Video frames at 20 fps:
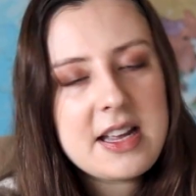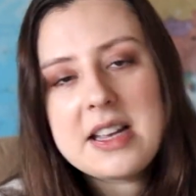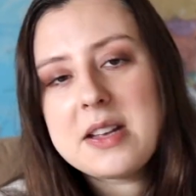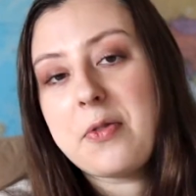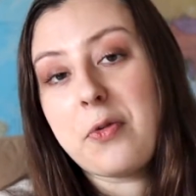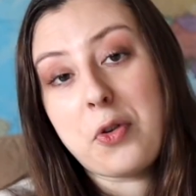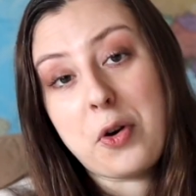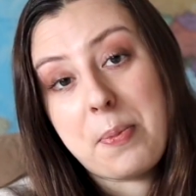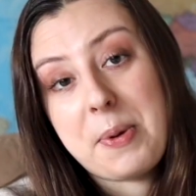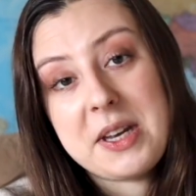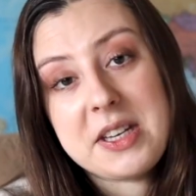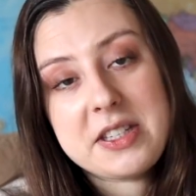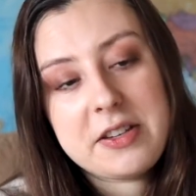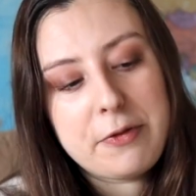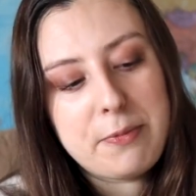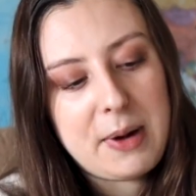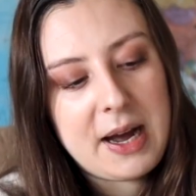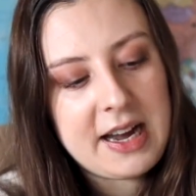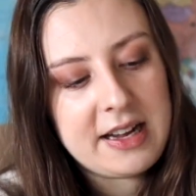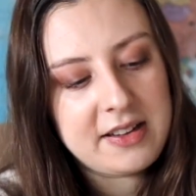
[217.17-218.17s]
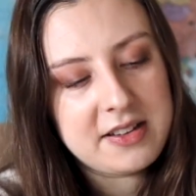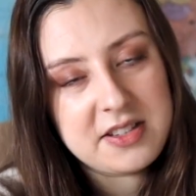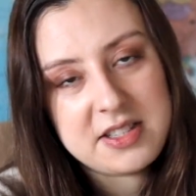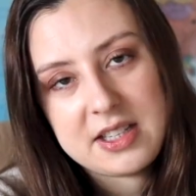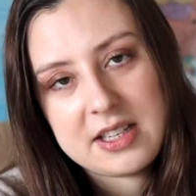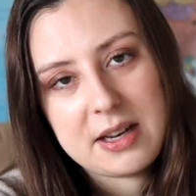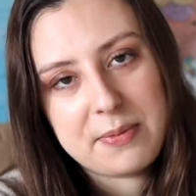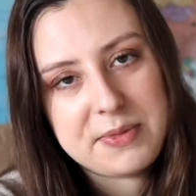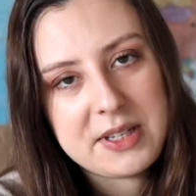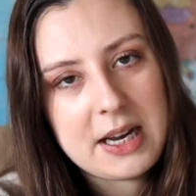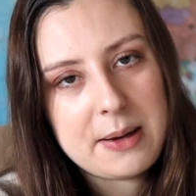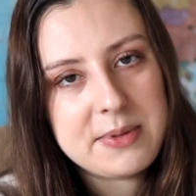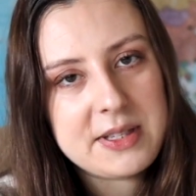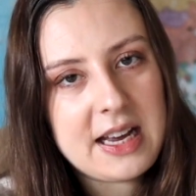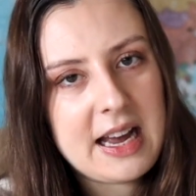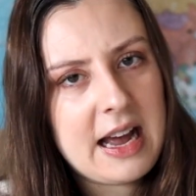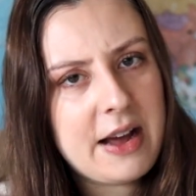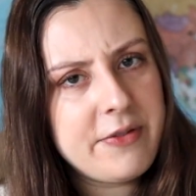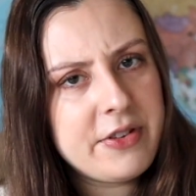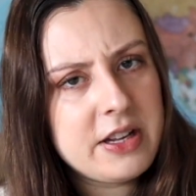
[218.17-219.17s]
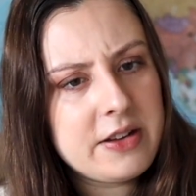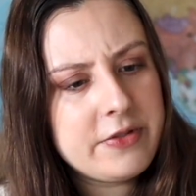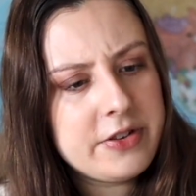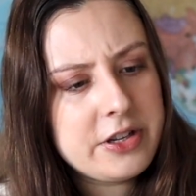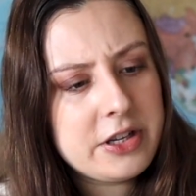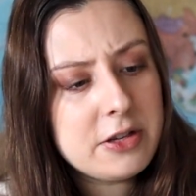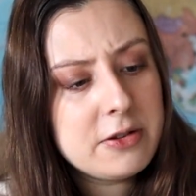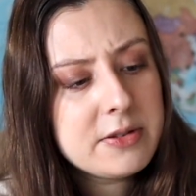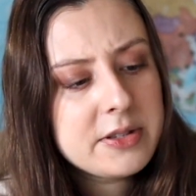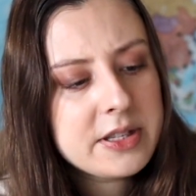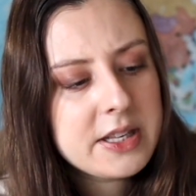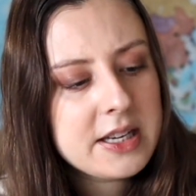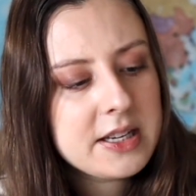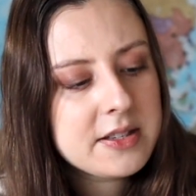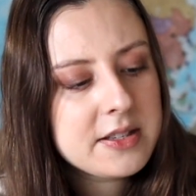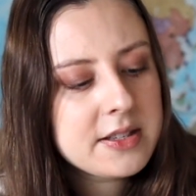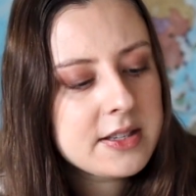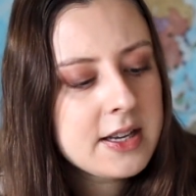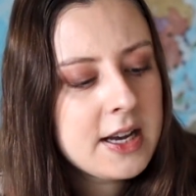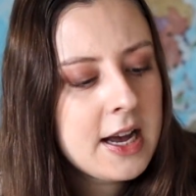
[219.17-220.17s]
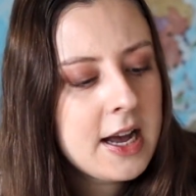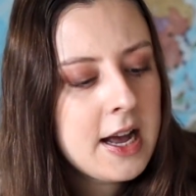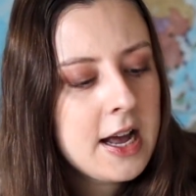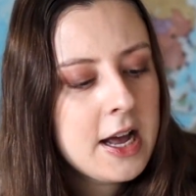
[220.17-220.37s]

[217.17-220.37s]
for peace of mind, because sometimes I haven't even used this.